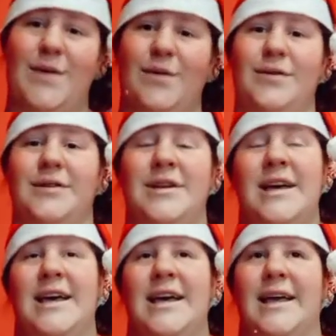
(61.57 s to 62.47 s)
you'll
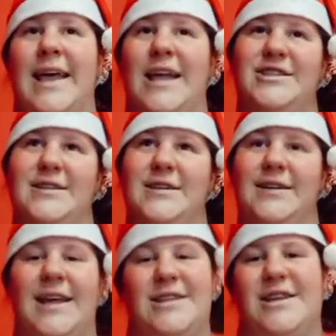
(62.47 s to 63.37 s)
get
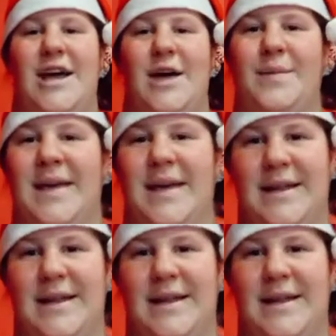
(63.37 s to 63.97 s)
to know me